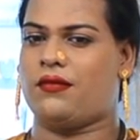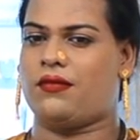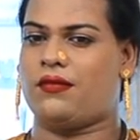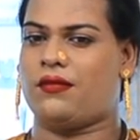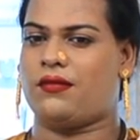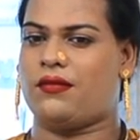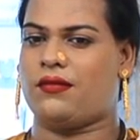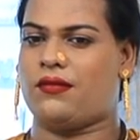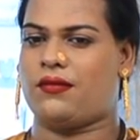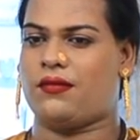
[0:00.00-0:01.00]

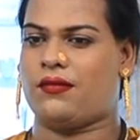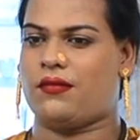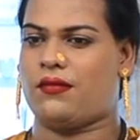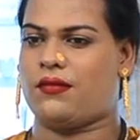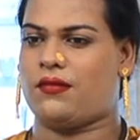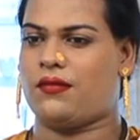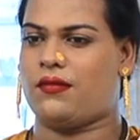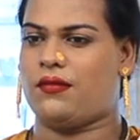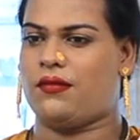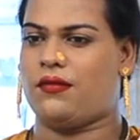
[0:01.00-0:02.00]

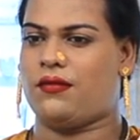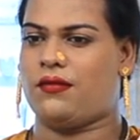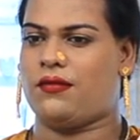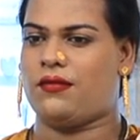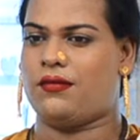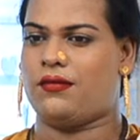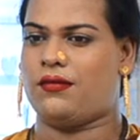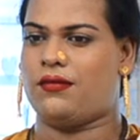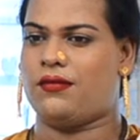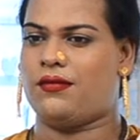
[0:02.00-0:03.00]
The person shown says nothing.